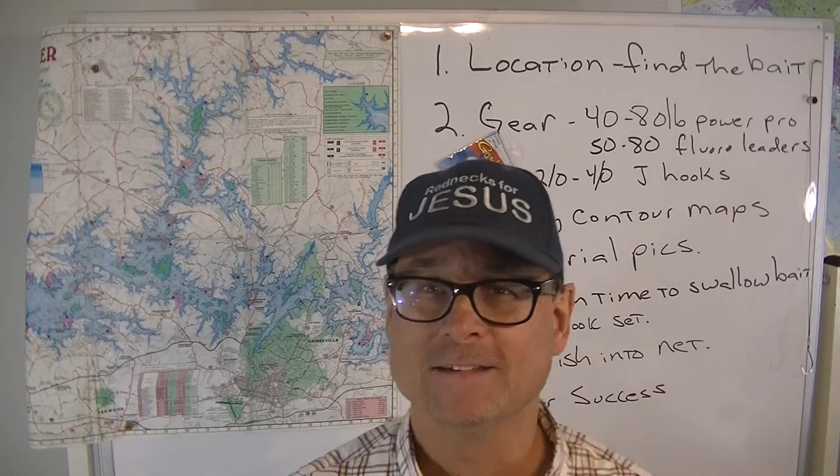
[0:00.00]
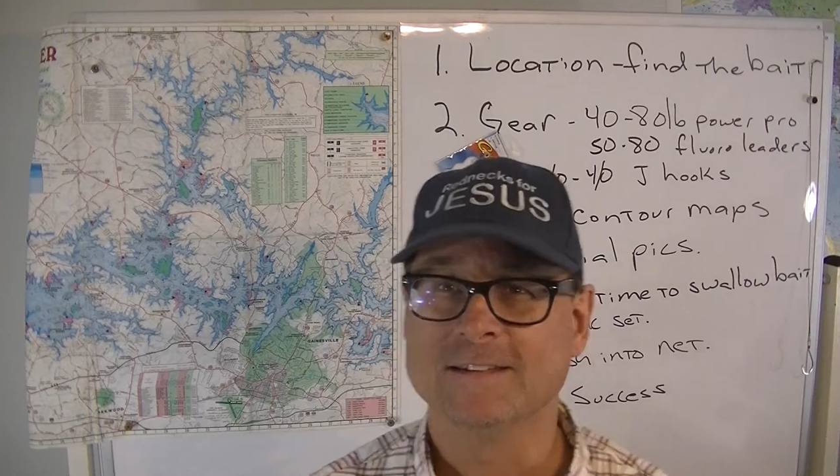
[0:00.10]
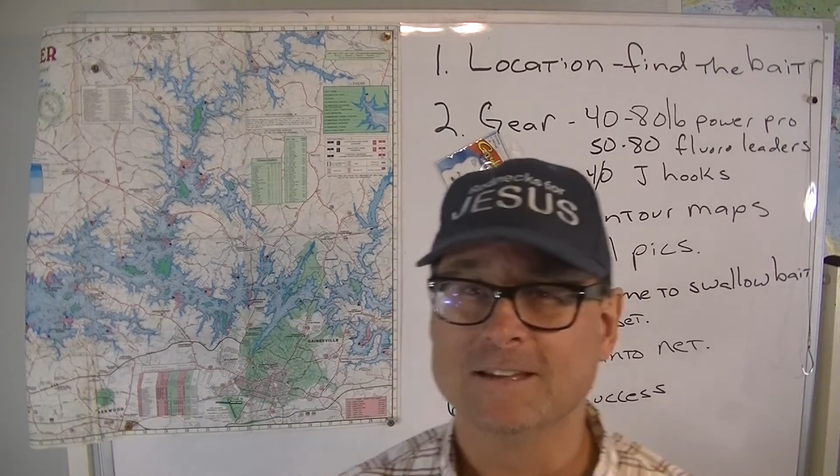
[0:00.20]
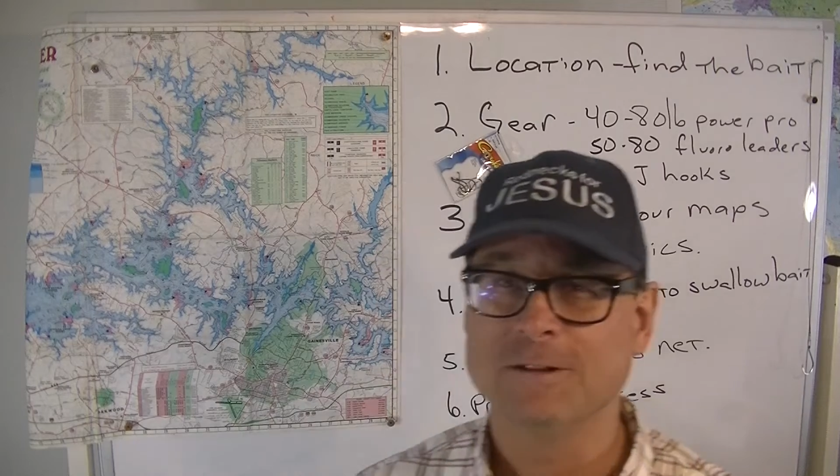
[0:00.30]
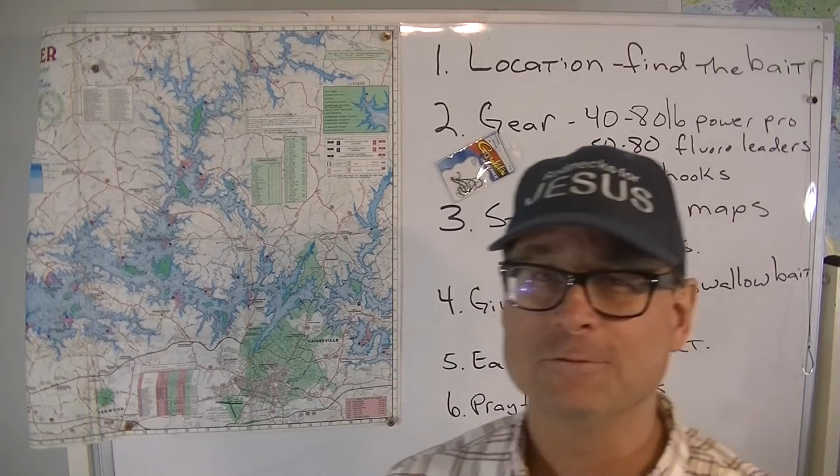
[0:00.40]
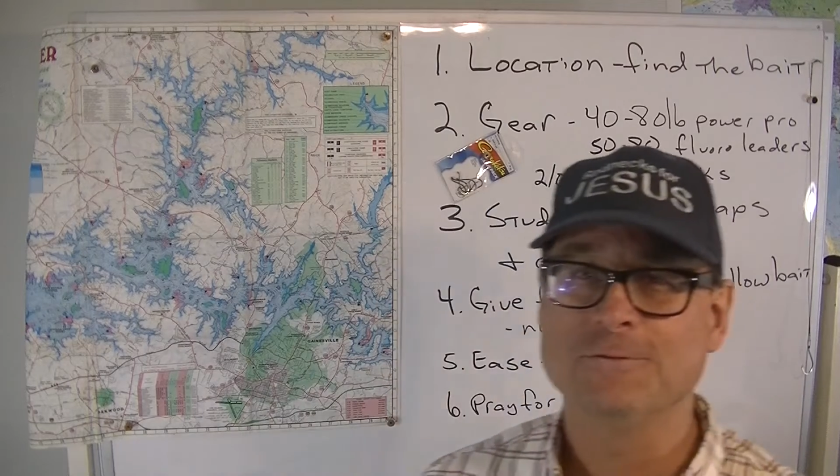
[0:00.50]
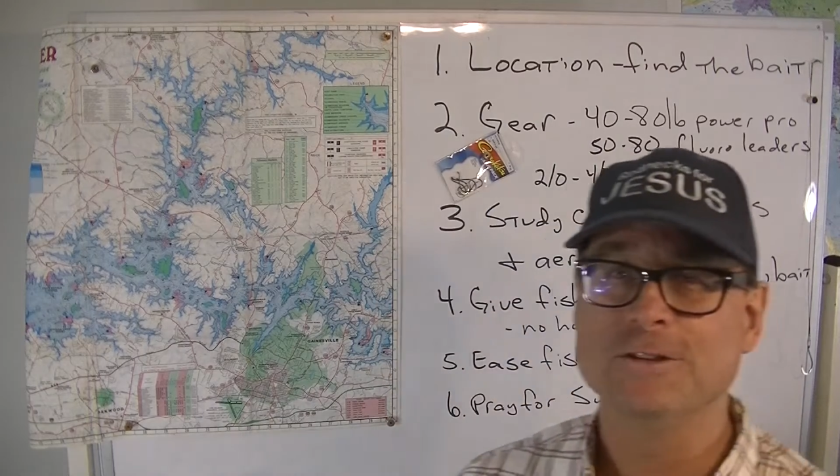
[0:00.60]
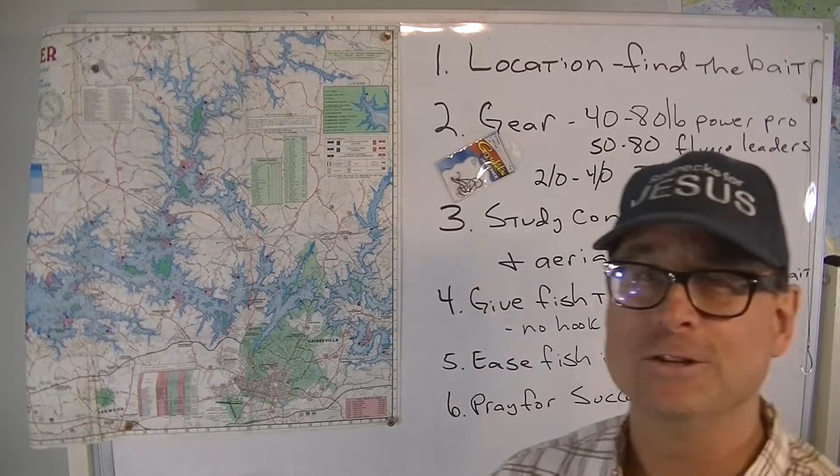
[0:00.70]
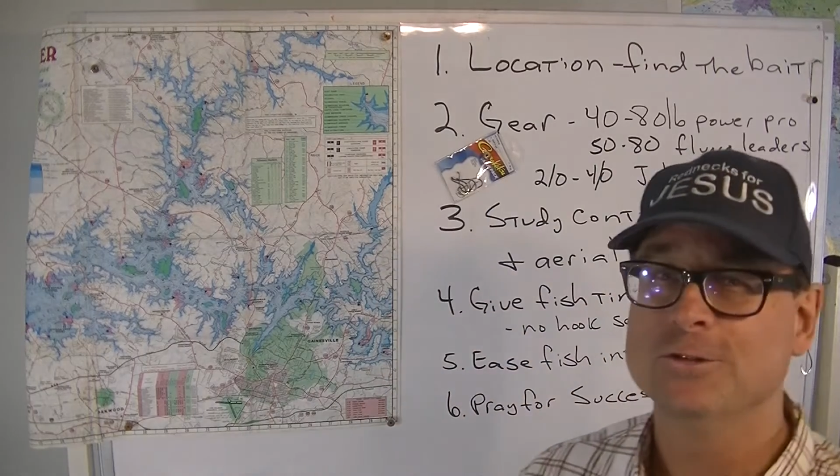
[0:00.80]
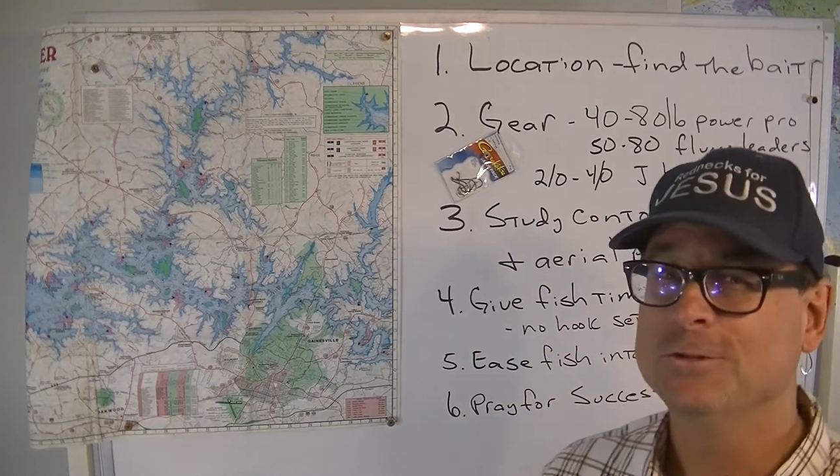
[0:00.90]
a successful
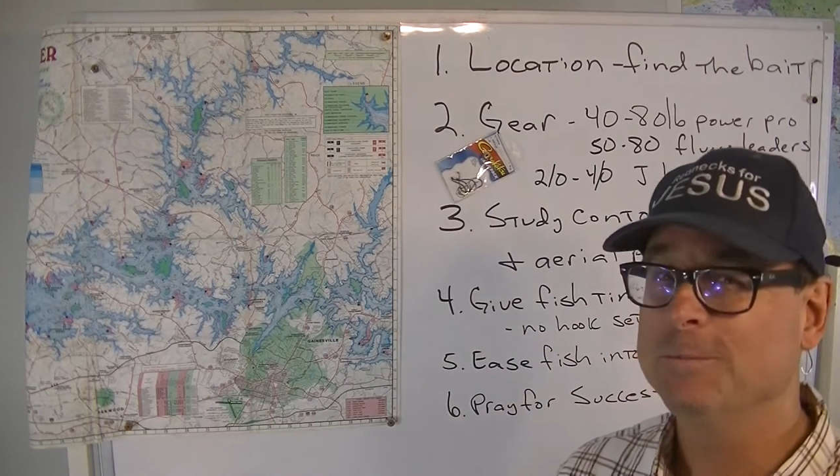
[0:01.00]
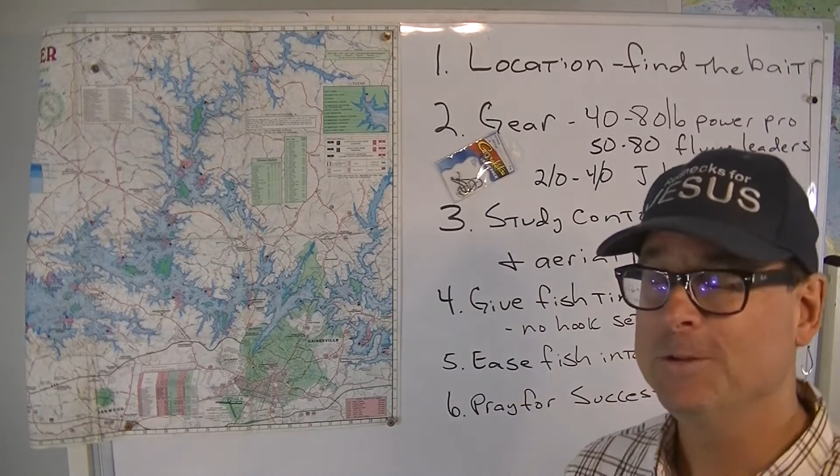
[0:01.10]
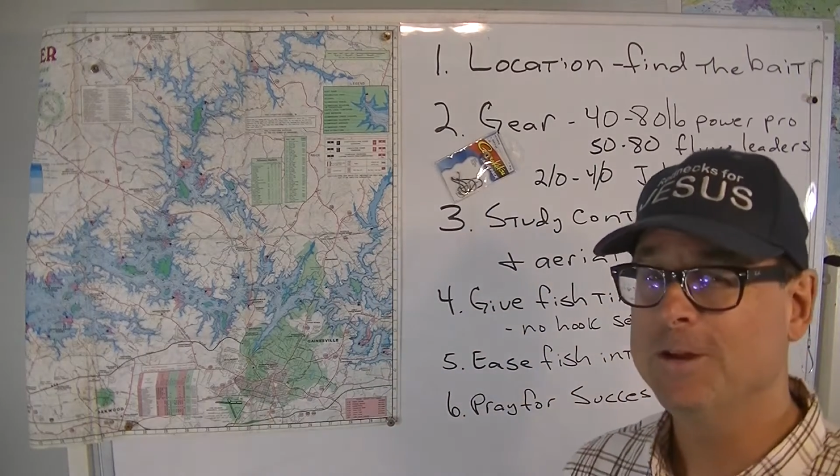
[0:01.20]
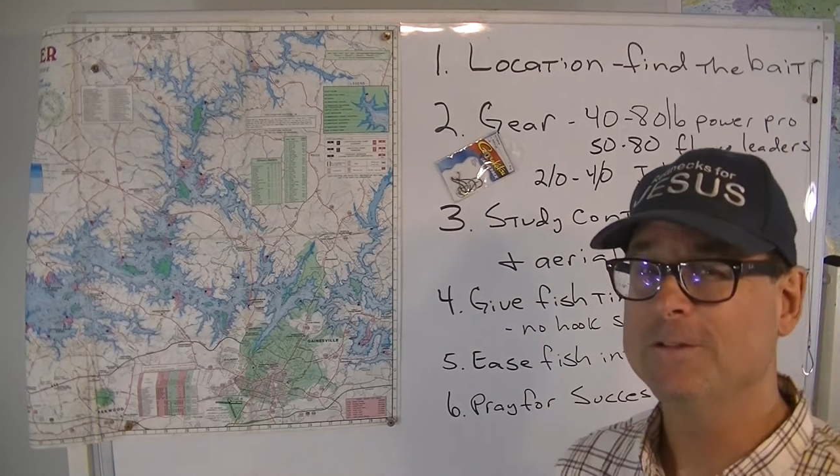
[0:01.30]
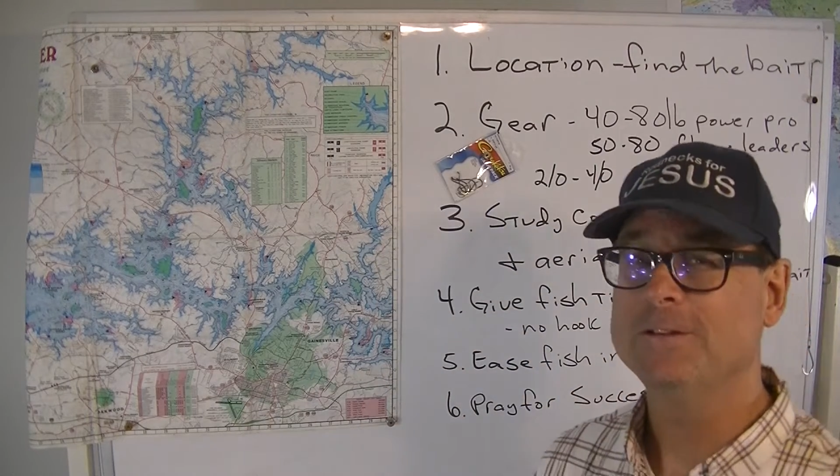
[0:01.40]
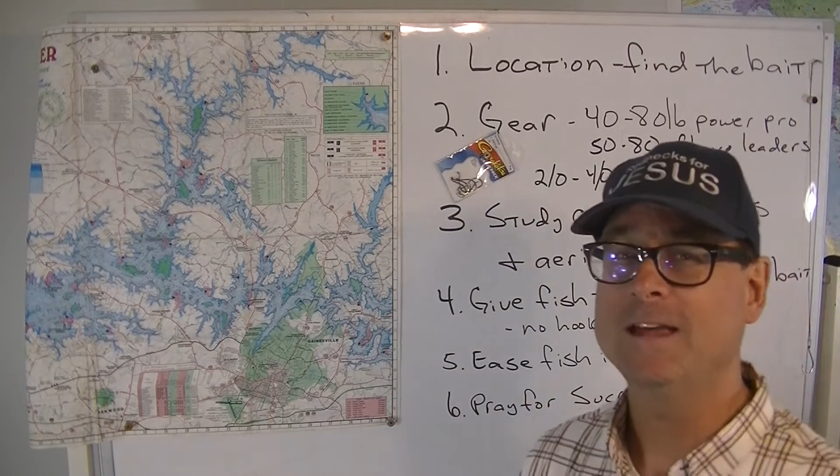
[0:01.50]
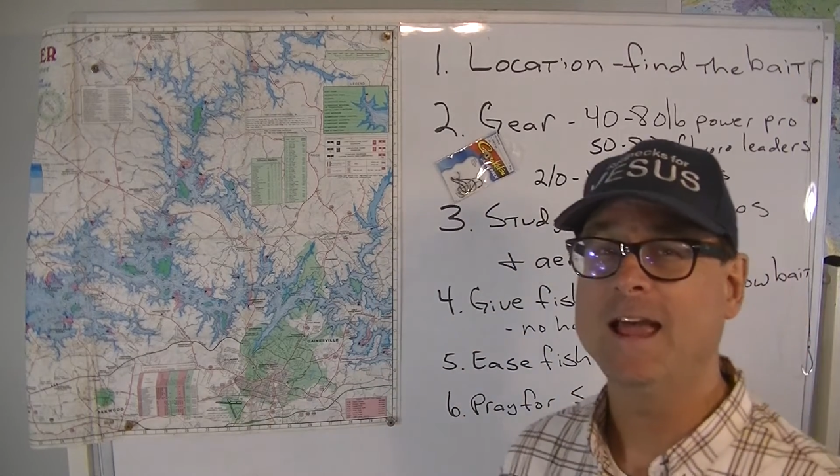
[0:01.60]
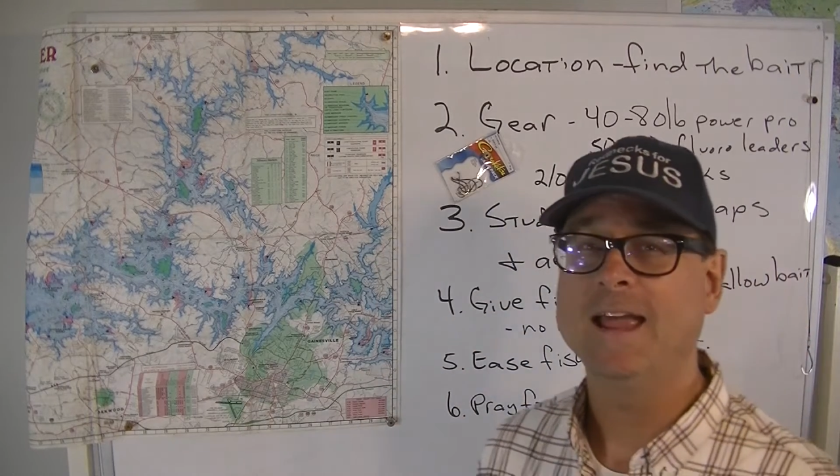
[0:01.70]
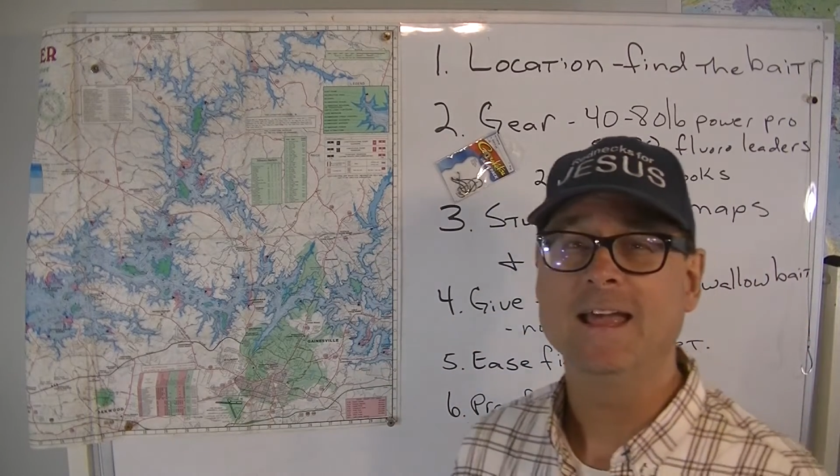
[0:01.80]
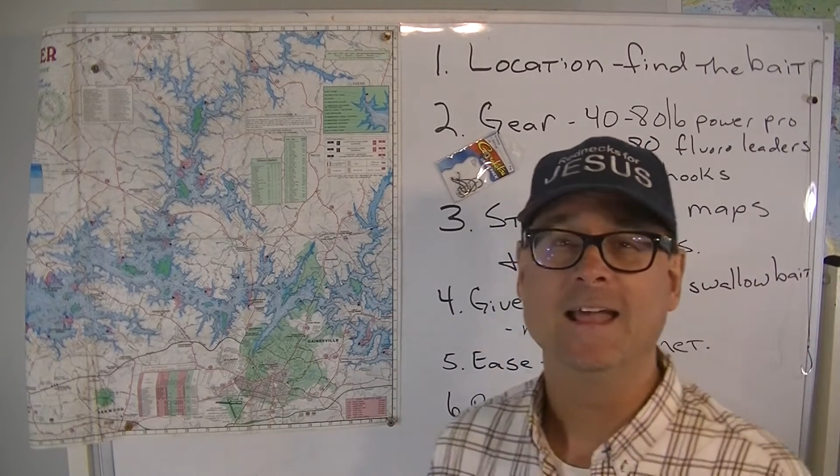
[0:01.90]
fishing trip the other
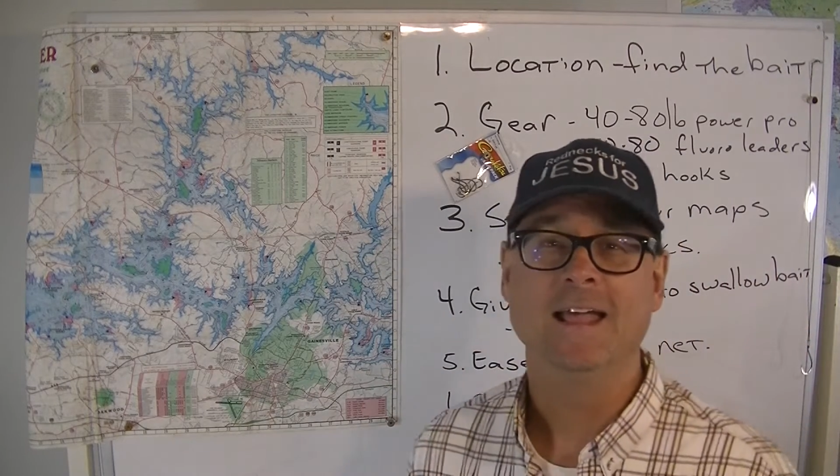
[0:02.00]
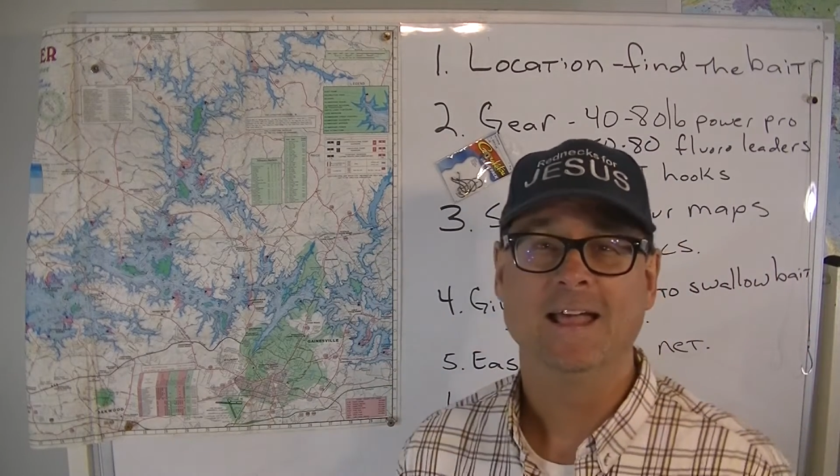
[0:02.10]
day,